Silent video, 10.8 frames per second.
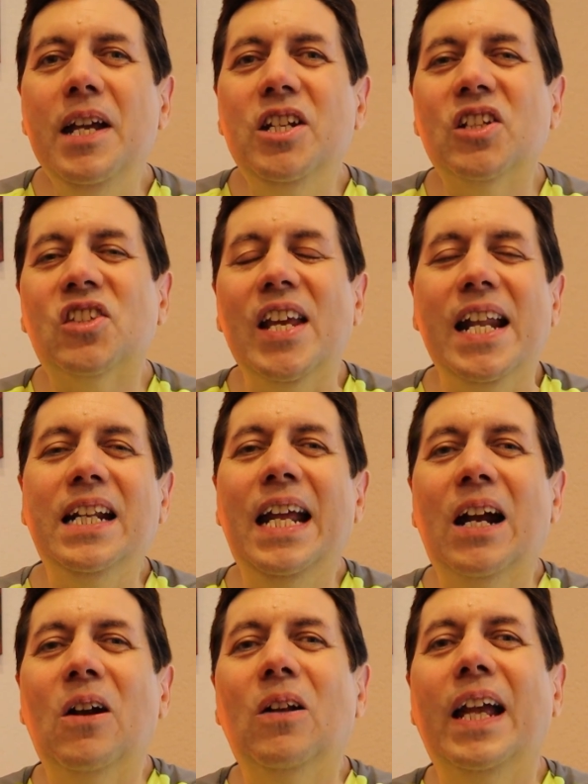He's just sitting
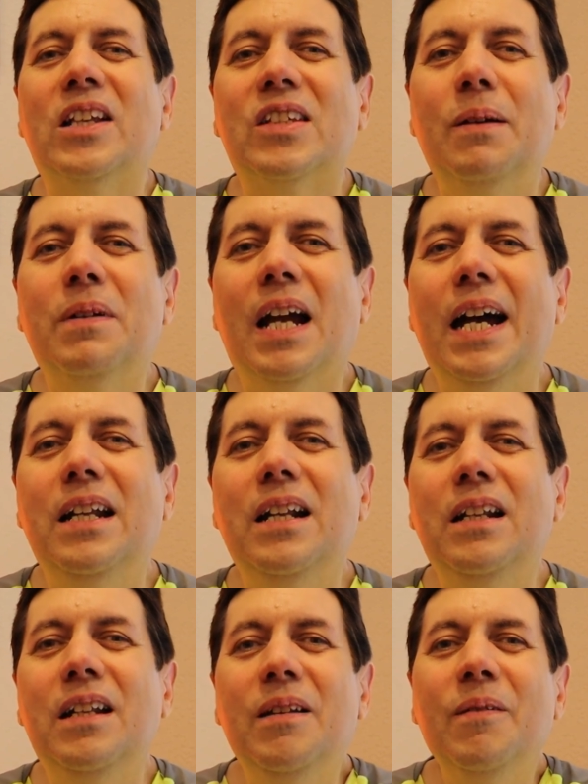there like some kind
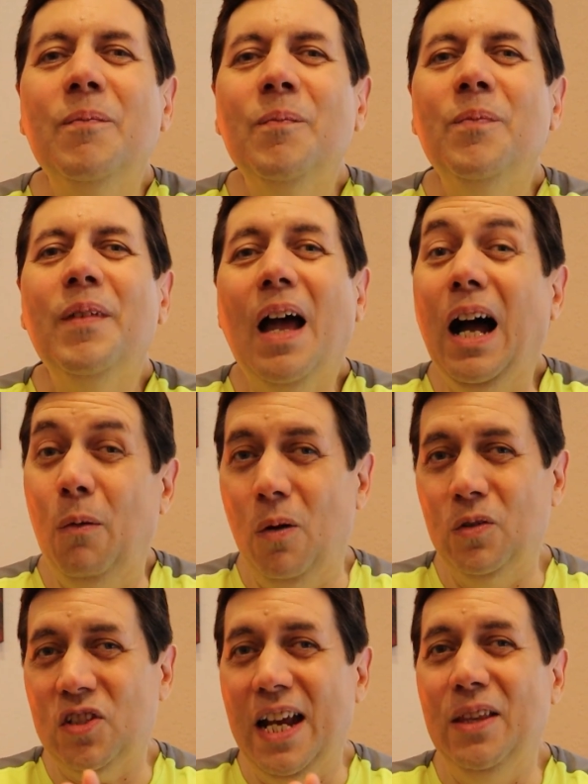of, I
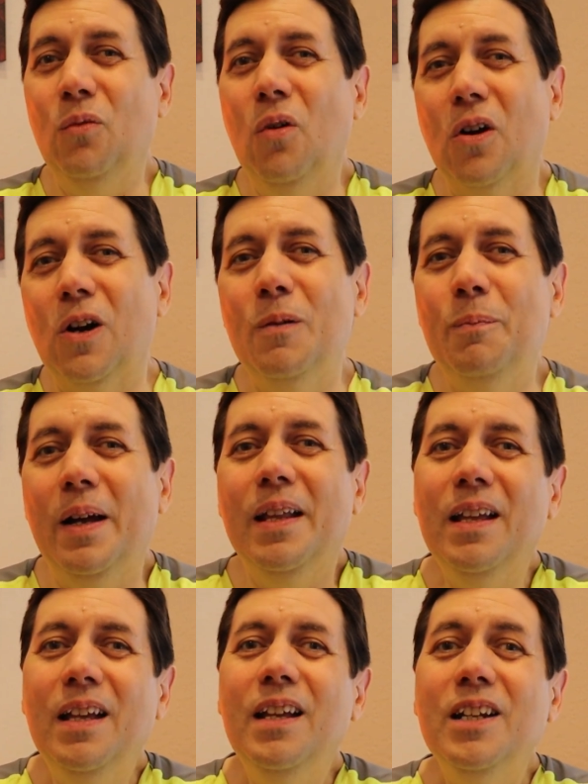won't say the word, but
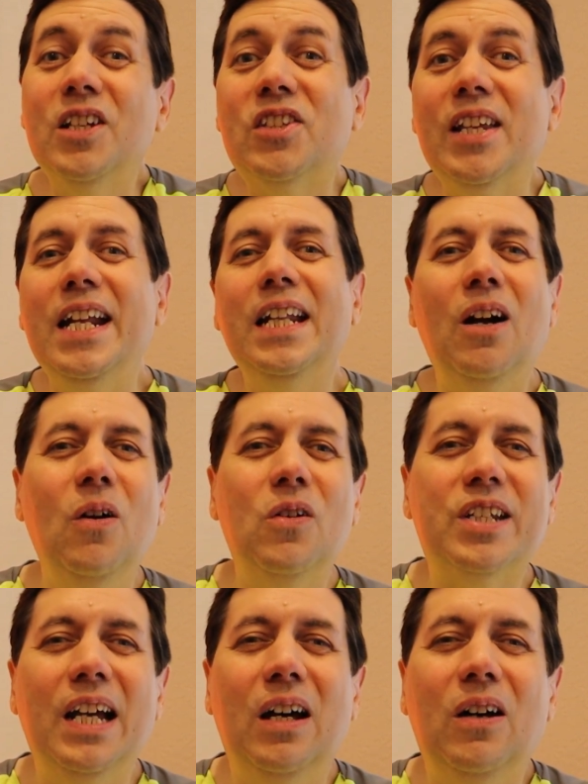just sitting in a
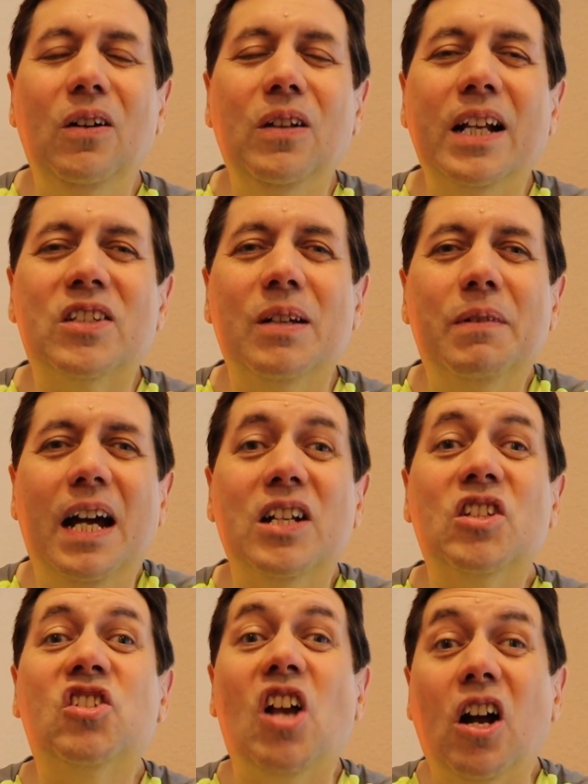hotel like some kind of
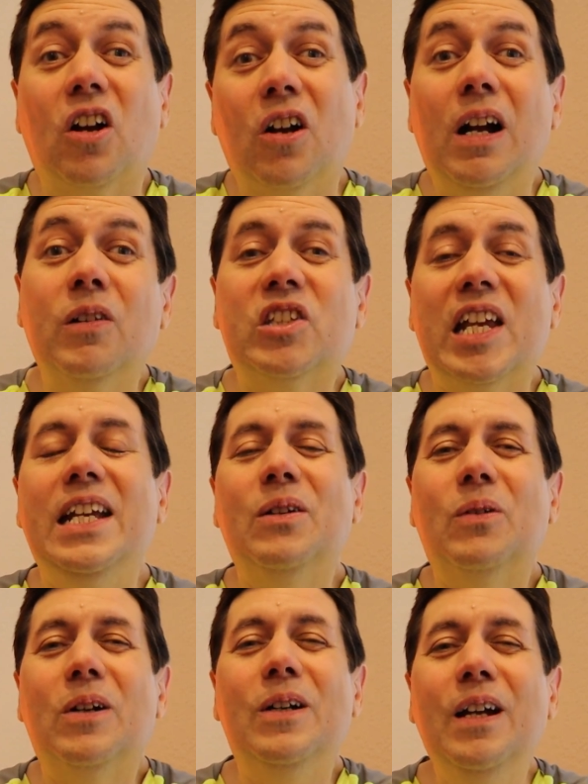sucker, I'll say the
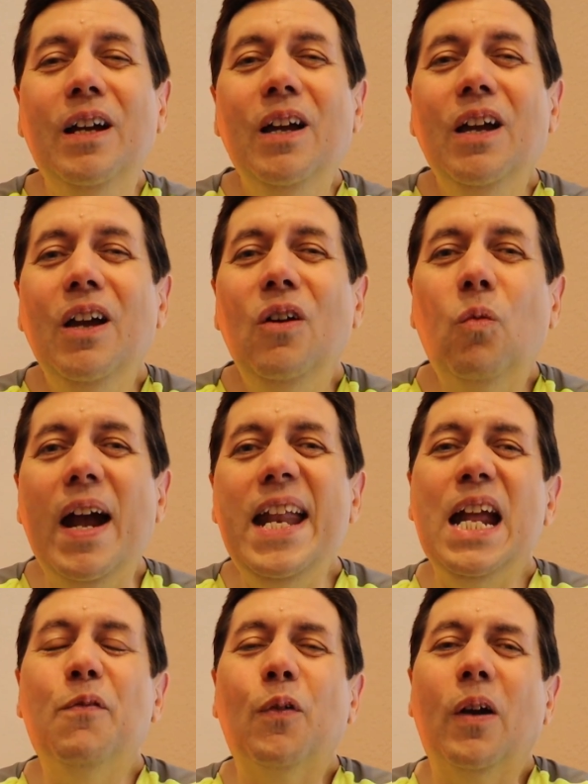word,
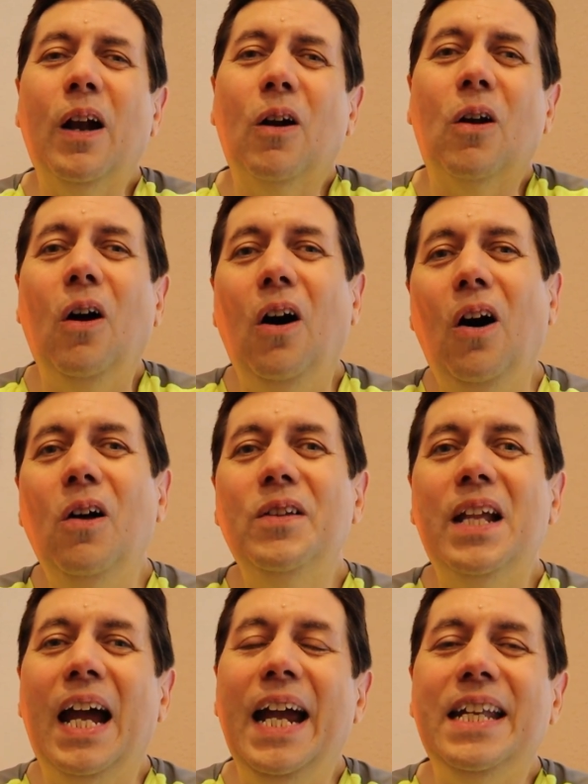waiting for her all
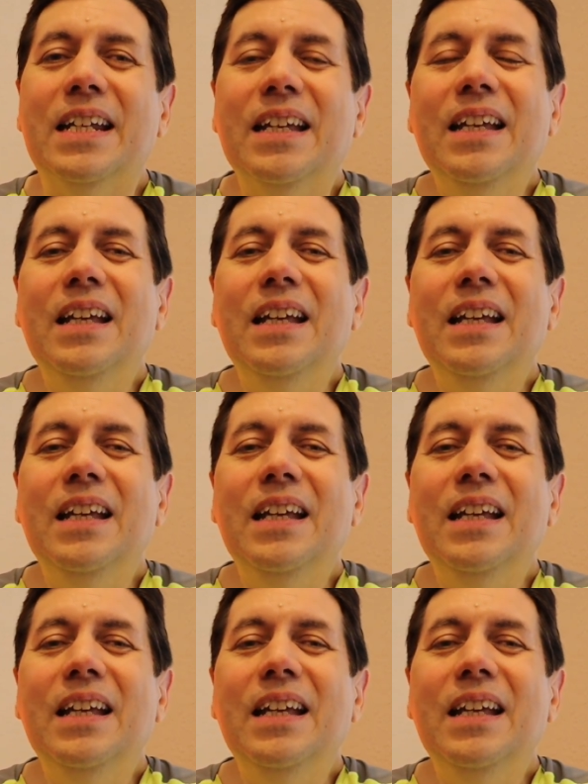night.